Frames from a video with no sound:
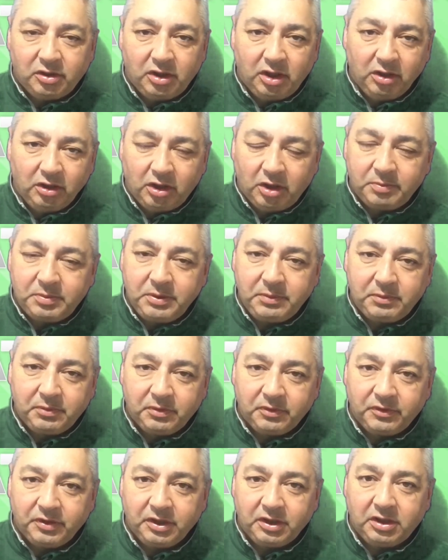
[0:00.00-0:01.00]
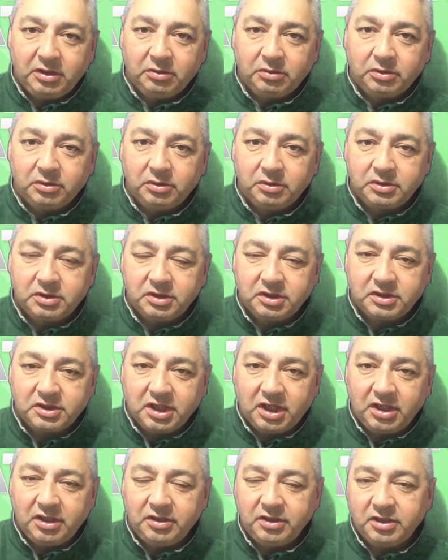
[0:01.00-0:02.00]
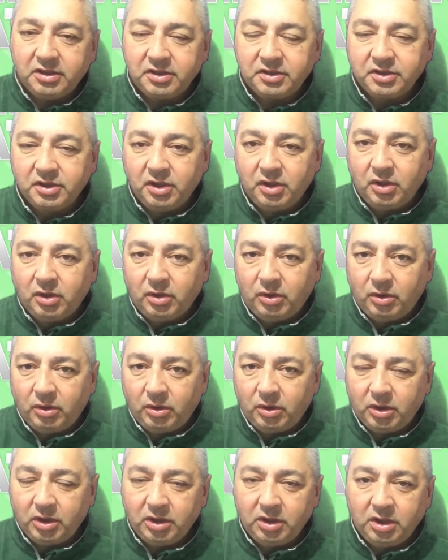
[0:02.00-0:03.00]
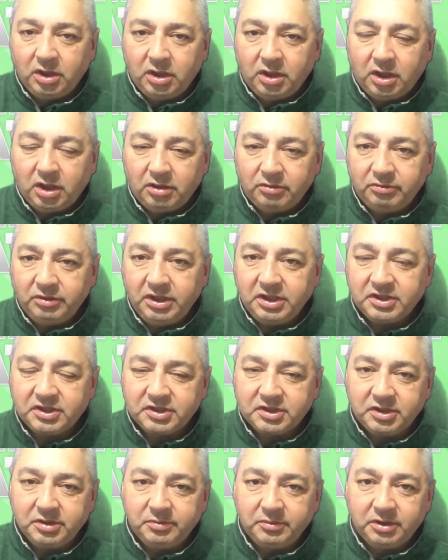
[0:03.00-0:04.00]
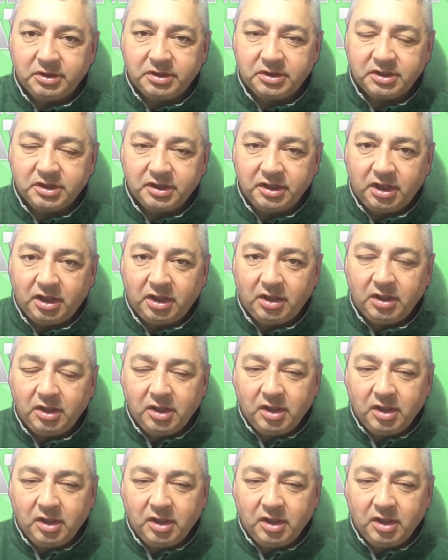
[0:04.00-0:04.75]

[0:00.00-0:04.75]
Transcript: A lot of people think he'll go to the Turners or a race similar to that.